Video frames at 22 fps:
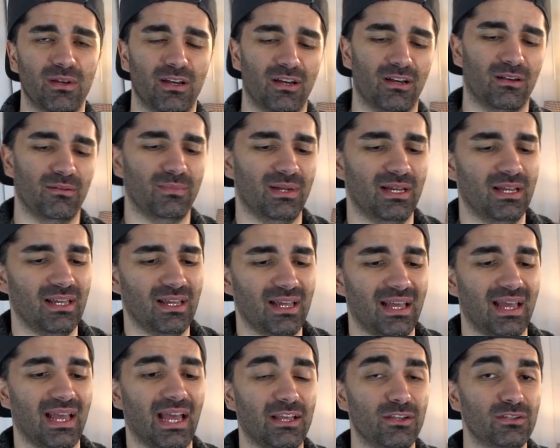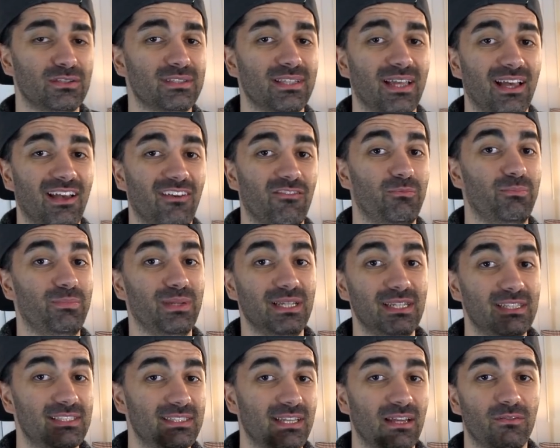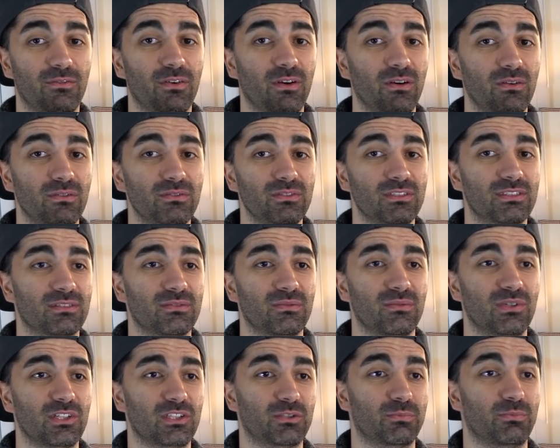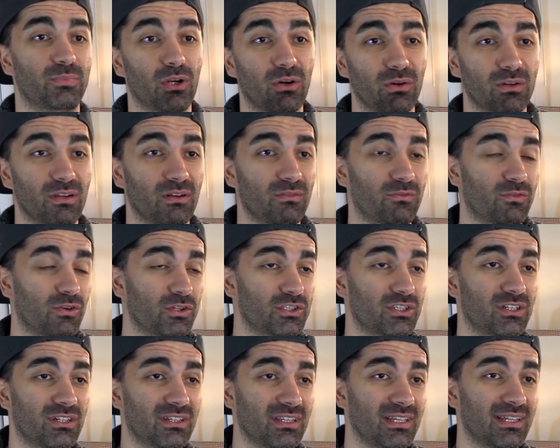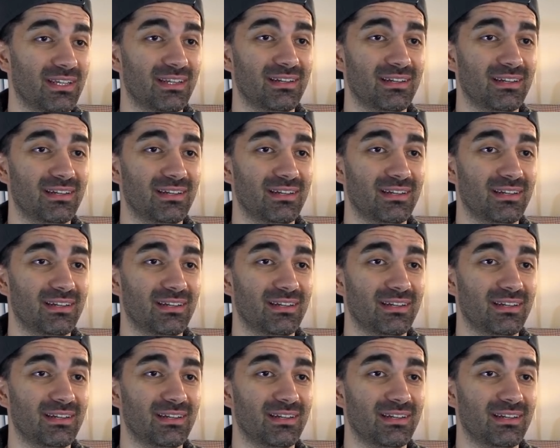Um, I used to have Beats headphones, which broke unfortunately.